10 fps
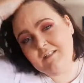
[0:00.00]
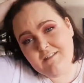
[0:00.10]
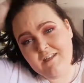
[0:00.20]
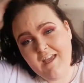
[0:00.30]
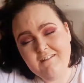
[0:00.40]

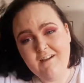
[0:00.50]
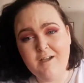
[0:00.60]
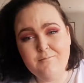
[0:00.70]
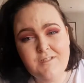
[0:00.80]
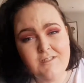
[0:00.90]
At
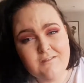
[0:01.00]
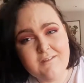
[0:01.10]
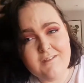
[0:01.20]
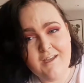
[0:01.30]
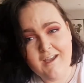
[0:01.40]
times,
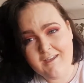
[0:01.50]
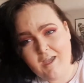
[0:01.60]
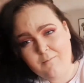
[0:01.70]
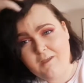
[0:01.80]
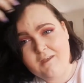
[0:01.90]
yeah, I
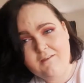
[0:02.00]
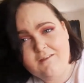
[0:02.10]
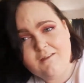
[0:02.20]
can be.